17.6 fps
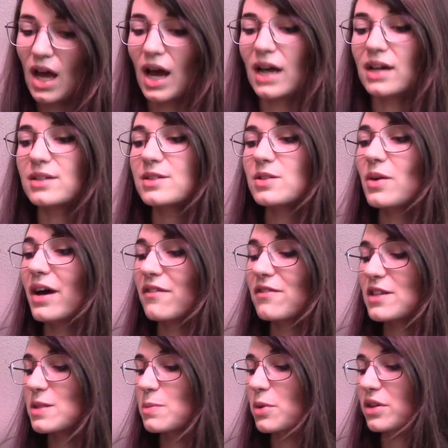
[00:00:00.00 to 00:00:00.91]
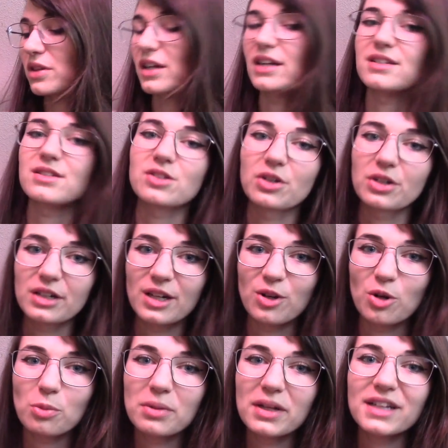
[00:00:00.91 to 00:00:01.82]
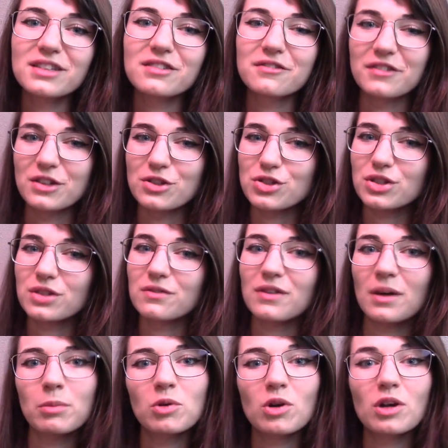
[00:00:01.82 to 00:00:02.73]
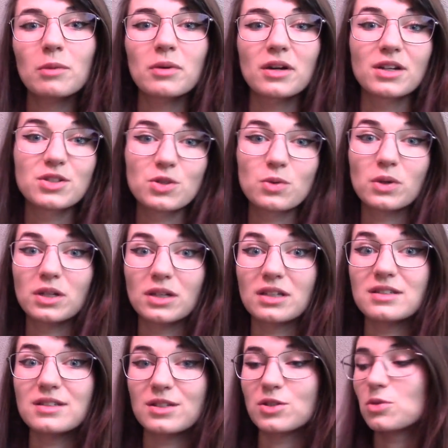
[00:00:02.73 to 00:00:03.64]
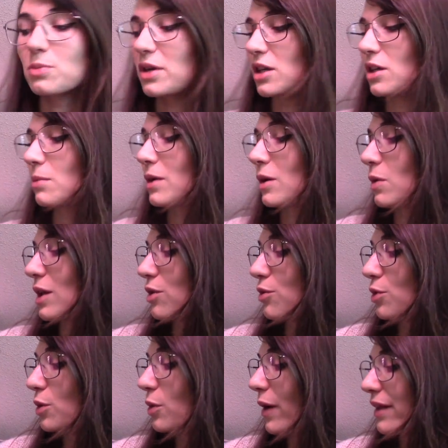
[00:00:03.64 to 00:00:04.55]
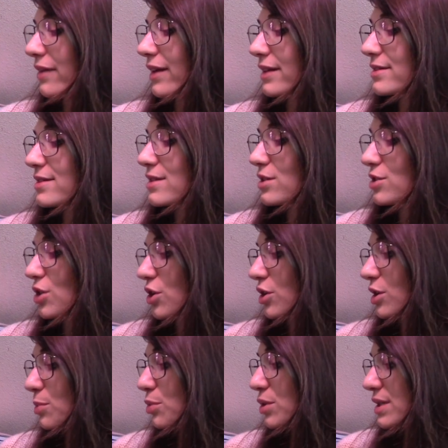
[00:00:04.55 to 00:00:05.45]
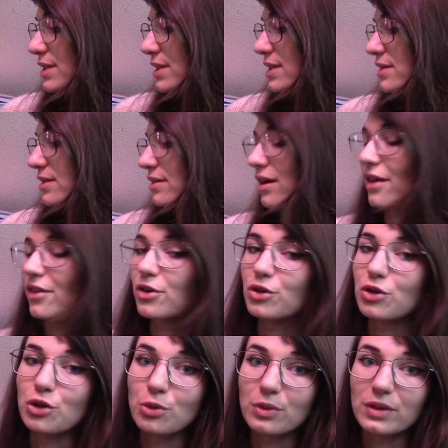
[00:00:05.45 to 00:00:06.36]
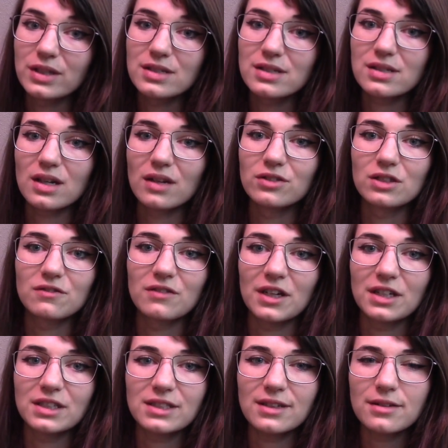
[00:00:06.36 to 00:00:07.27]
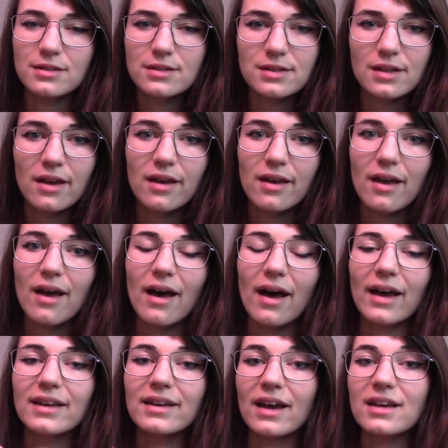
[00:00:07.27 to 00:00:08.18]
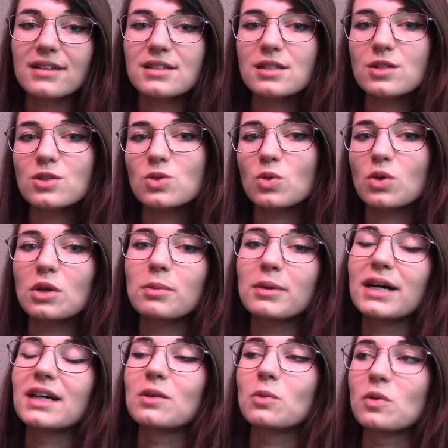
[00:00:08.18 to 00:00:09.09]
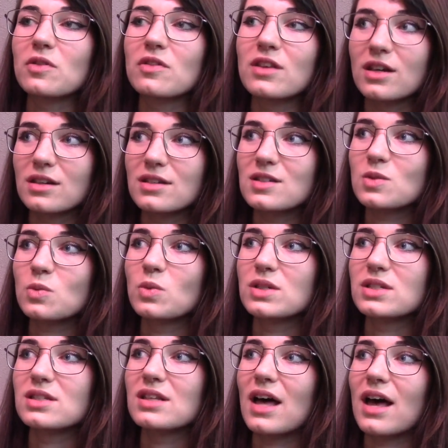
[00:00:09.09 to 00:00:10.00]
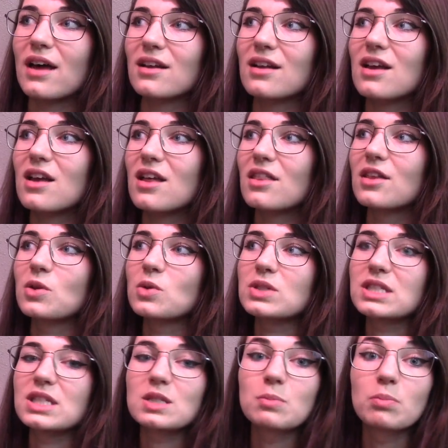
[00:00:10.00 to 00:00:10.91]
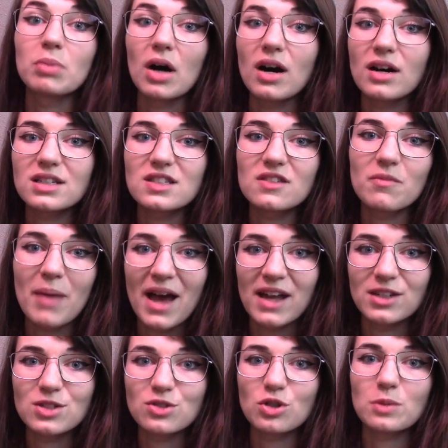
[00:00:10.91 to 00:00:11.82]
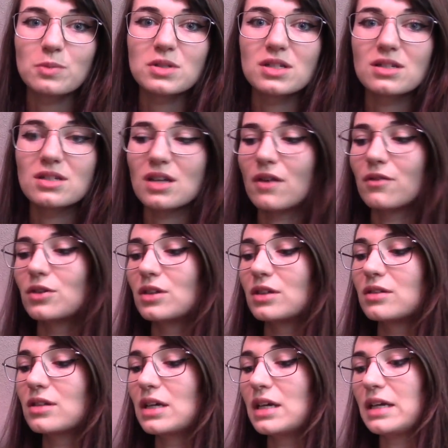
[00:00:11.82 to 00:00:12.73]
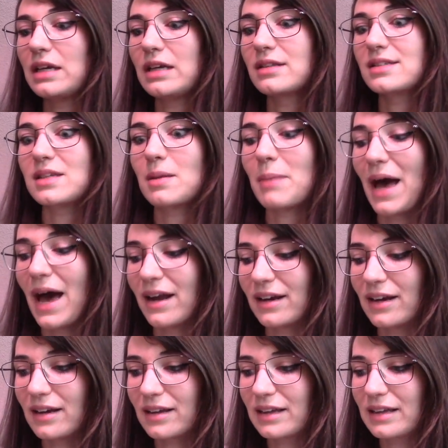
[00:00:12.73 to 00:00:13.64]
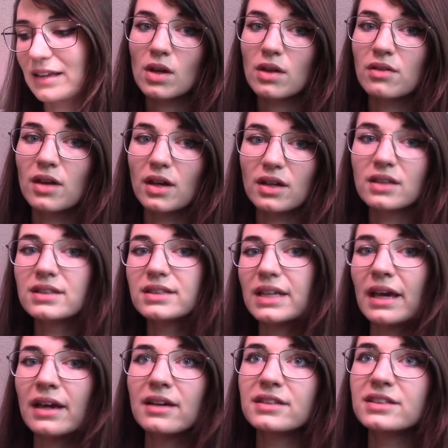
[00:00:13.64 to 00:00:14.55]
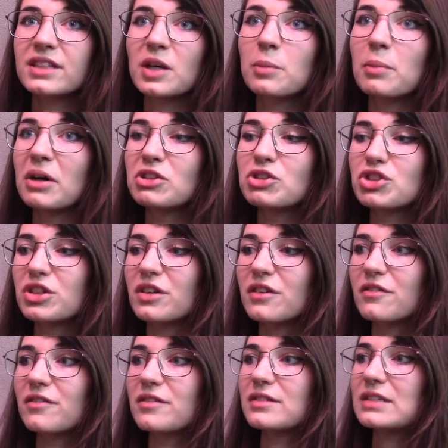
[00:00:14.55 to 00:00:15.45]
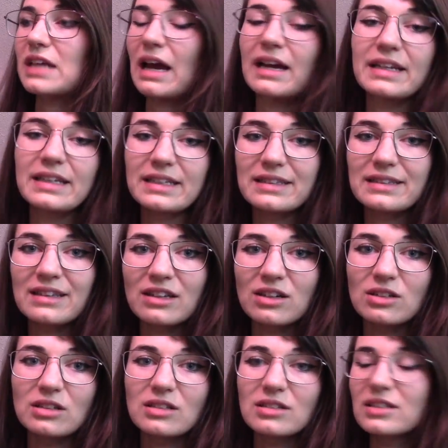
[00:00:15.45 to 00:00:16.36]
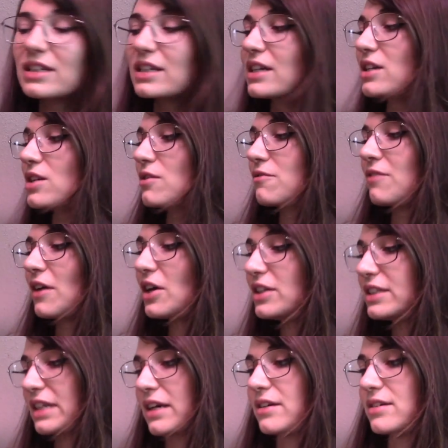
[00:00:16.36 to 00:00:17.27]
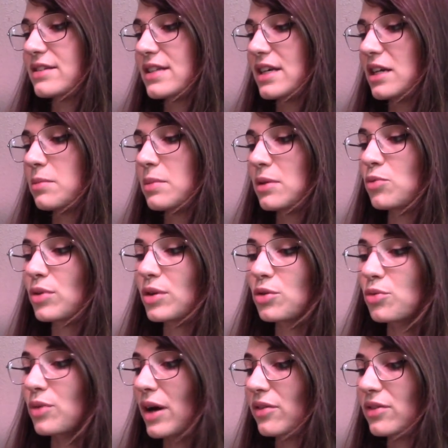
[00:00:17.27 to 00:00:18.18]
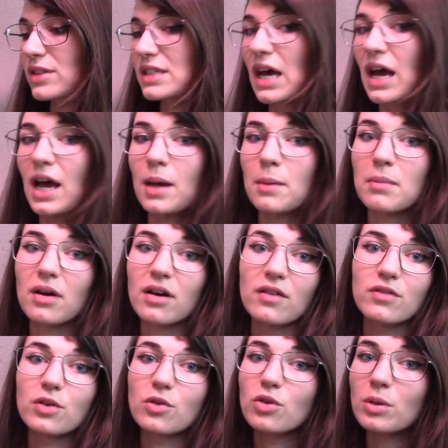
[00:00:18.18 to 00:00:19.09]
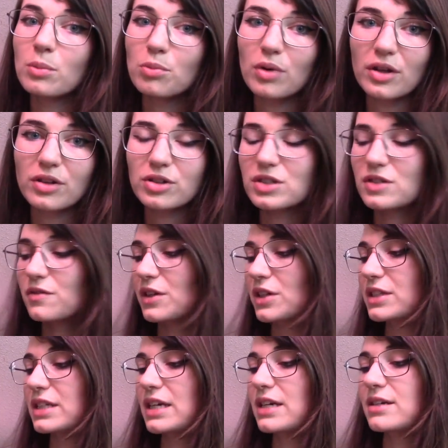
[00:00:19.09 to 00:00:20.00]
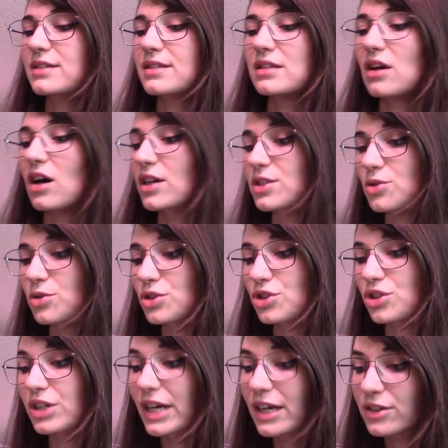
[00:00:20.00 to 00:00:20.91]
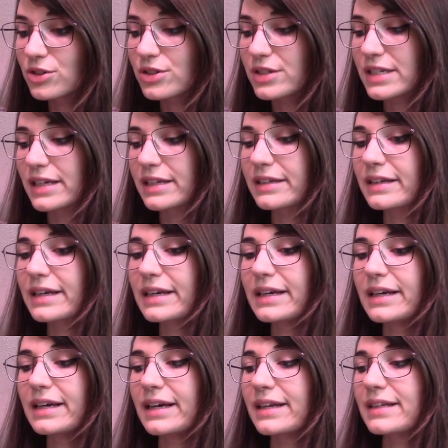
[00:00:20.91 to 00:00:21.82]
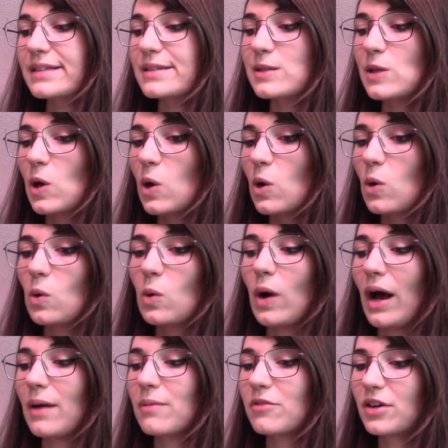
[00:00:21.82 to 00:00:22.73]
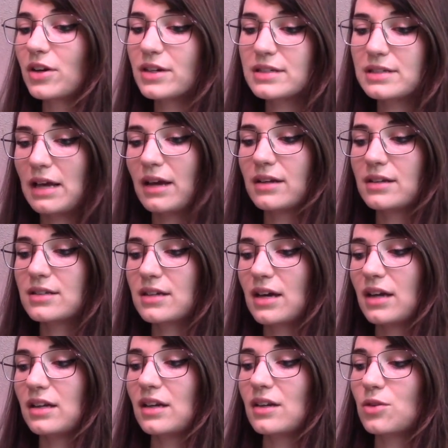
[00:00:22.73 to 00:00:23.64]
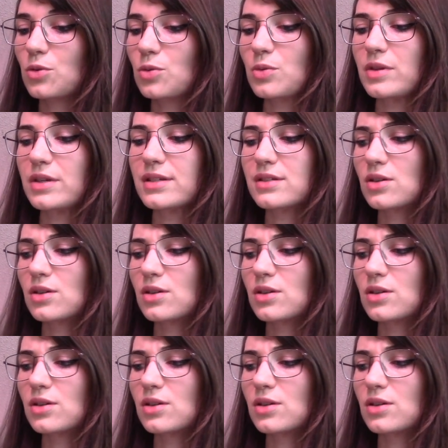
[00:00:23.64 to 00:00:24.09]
I also have this book that I started. I don't plan to finish it in February, but I do want to continue making my way through, and that's The Turnip Princess and Other Newly Discovered Fairy Tales. I guess the story behind this was that there was this box of manuscripts discovered in some attic that contained a bunch of tiny little fairy tales that had been written around the time of the Grimm Brothers fairy tales and Hans Christian Andersen, and so I'm very excited to kind of get through these.